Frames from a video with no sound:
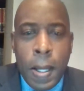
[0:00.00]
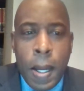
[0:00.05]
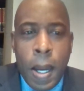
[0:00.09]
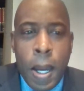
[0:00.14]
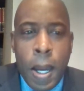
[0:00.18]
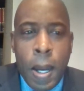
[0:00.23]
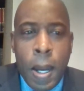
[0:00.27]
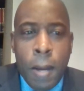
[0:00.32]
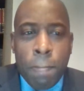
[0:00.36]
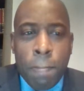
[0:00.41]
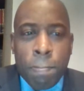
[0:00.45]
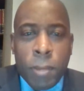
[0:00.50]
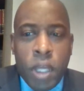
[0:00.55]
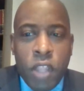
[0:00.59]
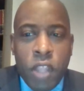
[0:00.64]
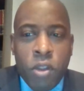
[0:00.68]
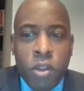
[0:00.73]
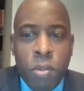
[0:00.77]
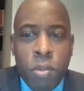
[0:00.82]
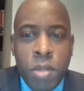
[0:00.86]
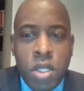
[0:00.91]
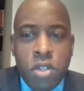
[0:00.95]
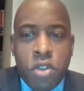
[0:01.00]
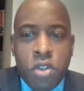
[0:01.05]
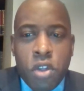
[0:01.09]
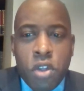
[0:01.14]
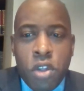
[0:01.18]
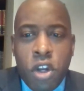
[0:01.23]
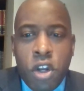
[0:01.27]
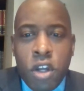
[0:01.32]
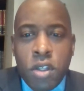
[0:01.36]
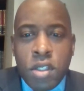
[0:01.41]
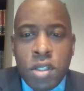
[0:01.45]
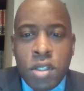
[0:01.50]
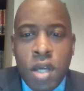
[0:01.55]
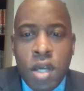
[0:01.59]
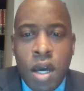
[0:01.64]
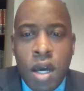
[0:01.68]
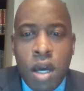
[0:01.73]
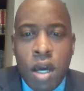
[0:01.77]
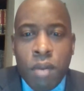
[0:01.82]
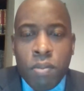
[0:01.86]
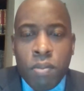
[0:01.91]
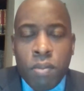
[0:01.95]
the minister there at the
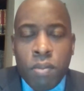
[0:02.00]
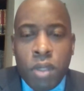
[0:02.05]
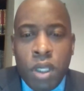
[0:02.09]
time,